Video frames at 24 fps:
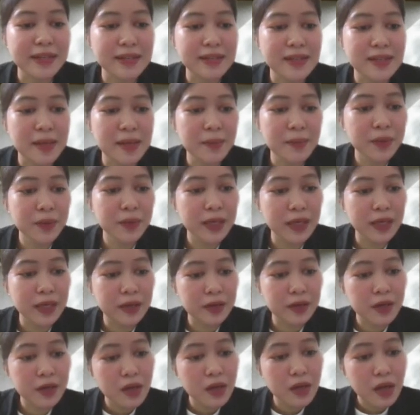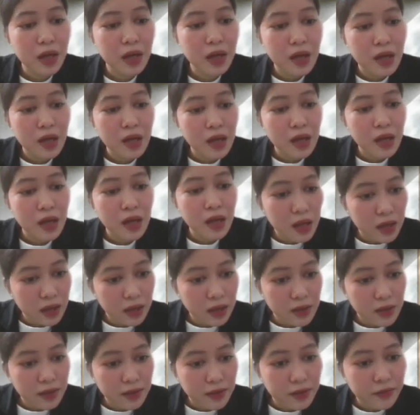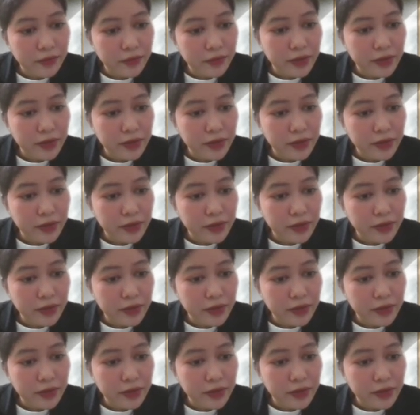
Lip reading: So we have our example here.